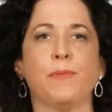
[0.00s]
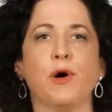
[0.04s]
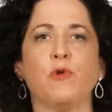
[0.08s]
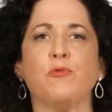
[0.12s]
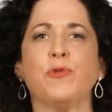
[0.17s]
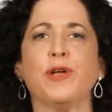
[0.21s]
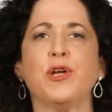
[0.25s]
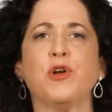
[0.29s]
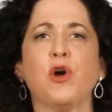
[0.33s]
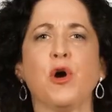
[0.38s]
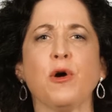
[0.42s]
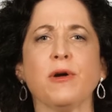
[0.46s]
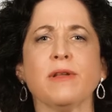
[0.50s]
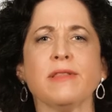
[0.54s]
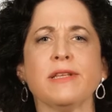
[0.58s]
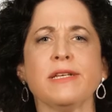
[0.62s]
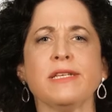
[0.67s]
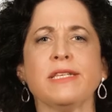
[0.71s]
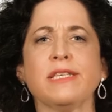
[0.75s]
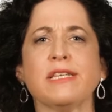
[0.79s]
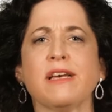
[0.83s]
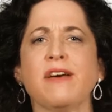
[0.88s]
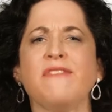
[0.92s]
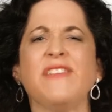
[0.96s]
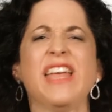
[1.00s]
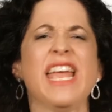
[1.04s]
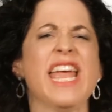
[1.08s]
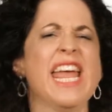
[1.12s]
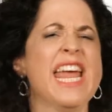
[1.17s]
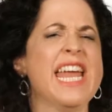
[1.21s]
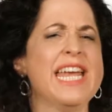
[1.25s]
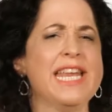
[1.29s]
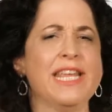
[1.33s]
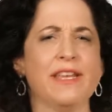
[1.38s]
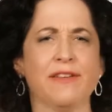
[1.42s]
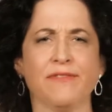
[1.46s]
But regardless of
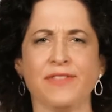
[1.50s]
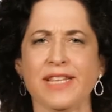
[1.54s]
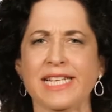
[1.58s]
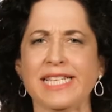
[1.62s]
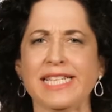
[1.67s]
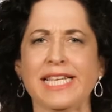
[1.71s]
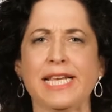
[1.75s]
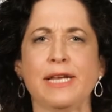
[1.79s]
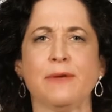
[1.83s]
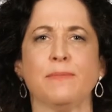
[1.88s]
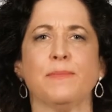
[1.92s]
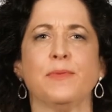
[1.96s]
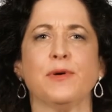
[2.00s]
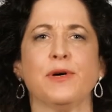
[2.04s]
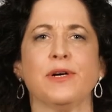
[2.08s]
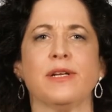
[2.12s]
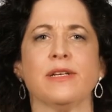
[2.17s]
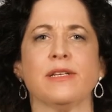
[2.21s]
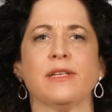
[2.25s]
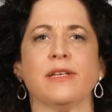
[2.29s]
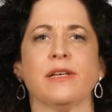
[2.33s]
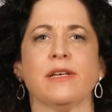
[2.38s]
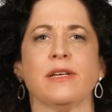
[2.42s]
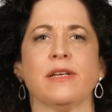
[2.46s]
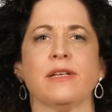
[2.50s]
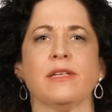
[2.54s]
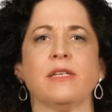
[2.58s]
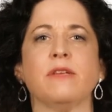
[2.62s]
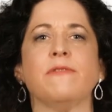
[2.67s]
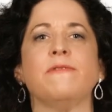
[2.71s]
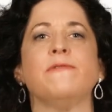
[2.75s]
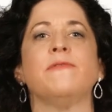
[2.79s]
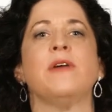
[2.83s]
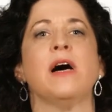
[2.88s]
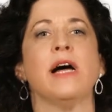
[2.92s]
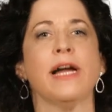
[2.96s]
any of this input,
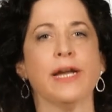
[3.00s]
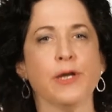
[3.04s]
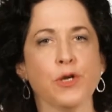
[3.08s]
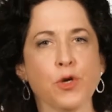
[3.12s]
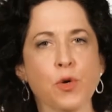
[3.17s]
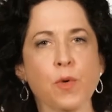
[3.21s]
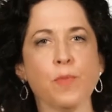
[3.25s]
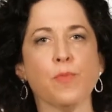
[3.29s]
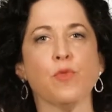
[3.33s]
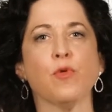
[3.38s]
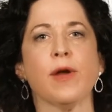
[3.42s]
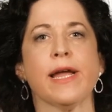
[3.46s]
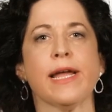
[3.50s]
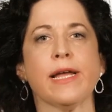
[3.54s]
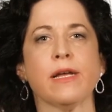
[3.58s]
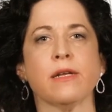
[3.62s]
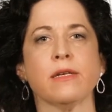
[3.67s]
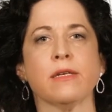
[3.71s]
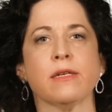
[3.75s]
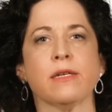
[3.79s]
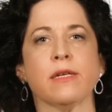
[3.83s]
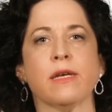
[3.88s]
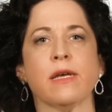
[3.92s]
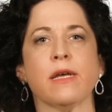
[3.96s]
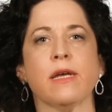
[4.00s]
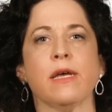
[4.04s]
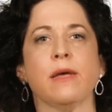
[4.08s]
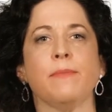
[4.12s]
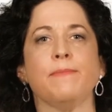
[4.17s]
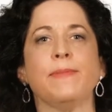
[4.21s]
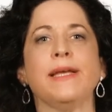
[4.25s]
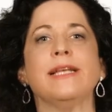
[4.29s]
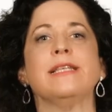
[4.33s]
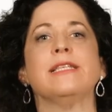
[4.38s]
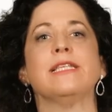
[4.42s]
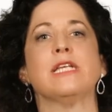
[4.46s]
define your brand
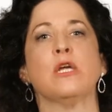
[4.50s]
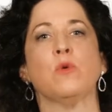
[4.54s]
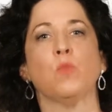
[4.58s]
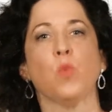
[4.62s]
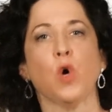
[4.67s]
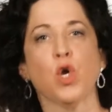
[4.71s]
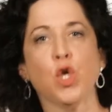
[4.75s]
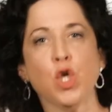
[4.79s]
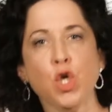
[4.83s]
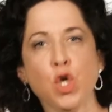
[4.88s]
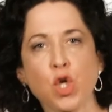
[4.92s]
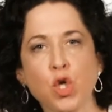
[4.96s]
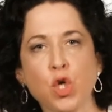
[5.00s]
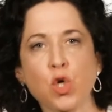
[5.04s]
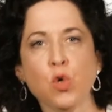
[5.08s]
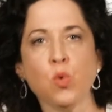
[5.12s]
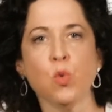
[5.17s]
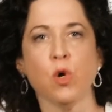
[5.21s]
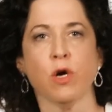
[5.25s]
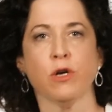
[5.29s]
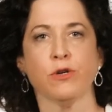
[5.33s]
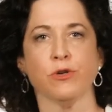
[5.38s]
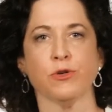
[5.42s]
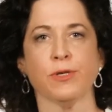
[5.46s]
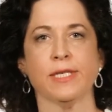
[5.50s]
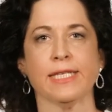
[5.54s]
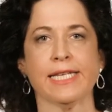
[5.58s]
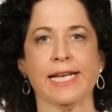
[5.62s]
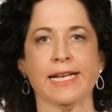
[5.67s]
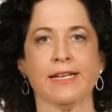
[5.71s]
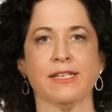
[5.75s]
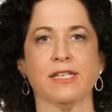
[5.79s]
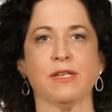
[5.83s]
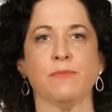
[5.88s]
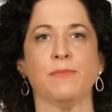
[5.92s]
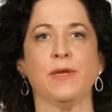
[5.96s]
based on what you
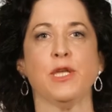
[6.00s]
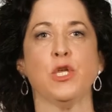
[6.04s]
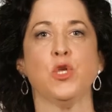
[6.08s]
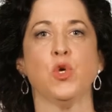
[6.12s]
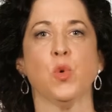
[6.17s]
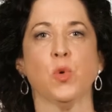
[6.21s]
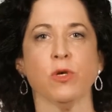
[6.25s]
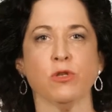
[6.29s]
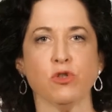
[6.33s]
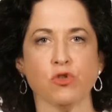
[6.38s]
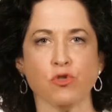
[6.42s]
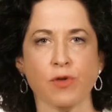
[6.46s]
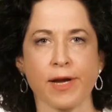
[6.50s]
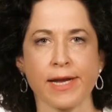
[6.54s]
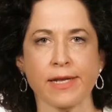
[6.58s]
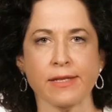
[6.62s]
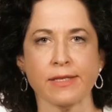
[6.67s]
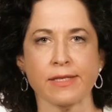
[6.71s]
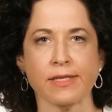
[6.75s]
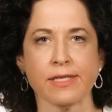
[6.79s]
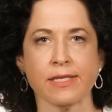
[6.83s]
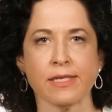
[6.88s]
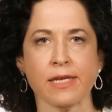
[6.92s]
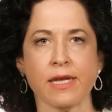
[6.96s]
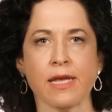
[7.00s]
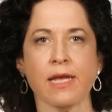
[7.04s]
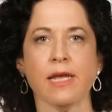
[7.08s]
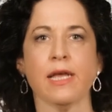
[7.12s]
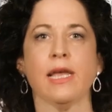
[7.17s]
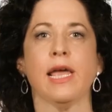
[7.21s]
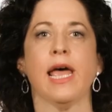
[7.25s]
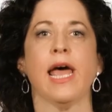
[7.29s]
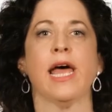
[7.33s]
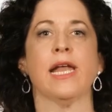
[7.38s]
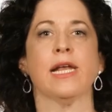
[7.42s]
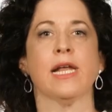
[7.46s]
understand to be your strengths
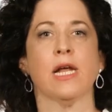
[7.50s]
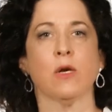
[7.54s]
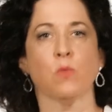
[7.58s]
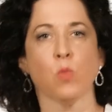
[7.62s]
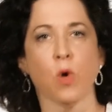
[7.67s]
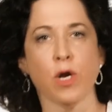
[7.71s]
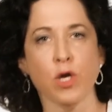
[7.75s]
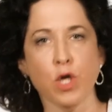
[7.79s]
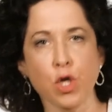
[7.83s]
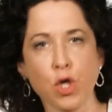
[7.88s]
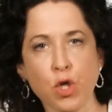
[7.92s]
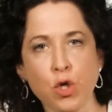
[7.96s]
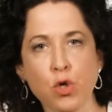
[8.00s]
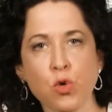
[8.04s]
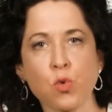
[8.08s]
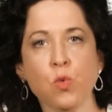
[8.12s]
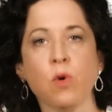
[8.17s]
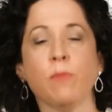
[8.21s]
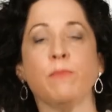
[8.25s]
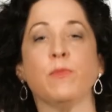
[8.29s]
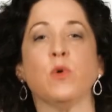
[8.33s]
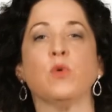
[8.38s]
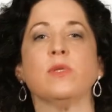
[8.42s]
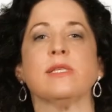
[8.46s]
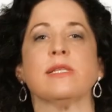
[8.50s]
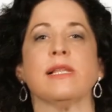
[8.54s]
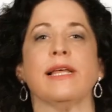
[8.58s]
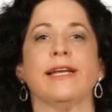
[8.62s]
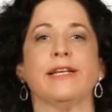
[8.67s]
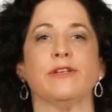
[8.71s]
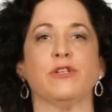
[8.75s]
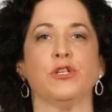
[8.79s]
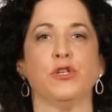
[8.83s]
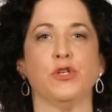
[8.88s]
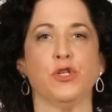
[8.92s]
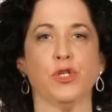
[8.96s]
and on what you most
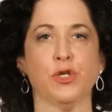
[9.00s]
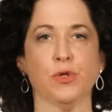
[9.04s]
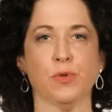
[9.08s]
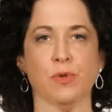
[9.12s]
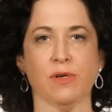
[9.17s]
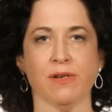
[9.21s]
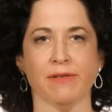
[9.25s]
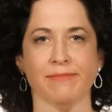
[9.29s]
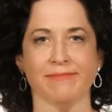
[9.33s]
like to do.